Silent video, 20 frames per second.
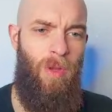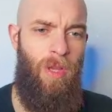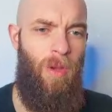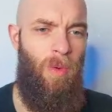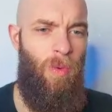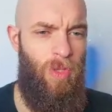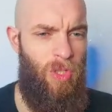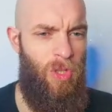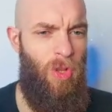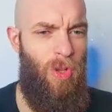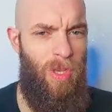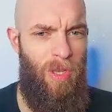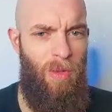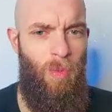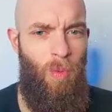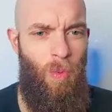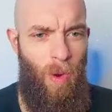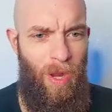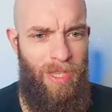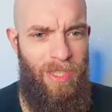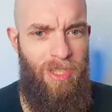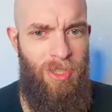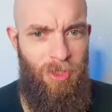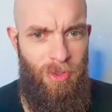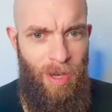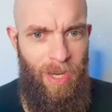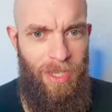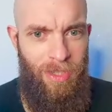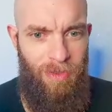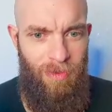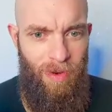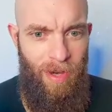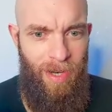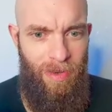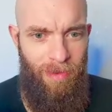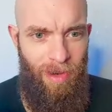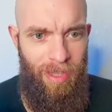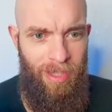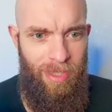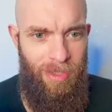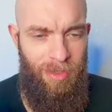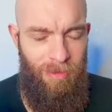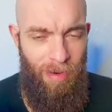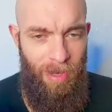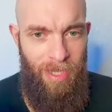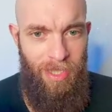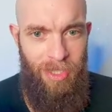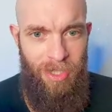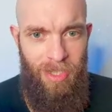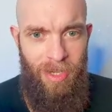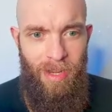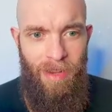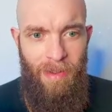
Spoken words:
It's looking like some range, run for range.